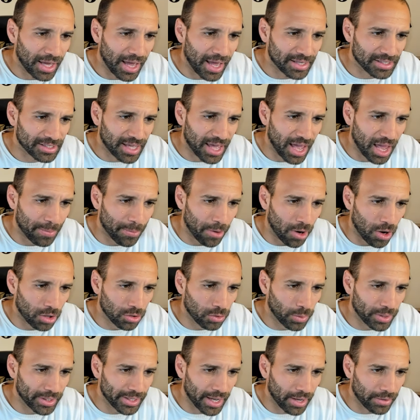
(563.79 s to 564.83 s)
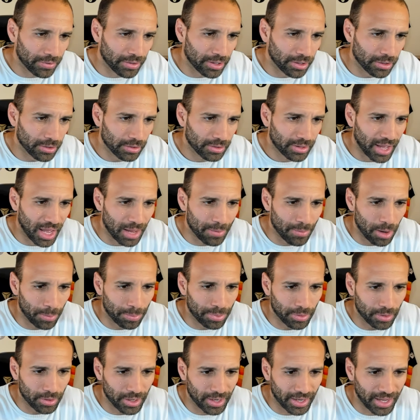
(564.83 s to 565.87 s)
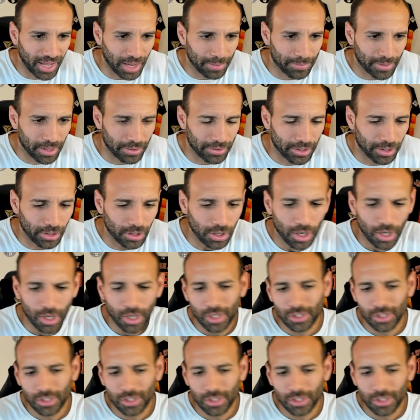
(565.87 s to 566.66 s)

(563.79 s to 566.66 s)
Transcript: has came all the way down here, came up here, and came down here.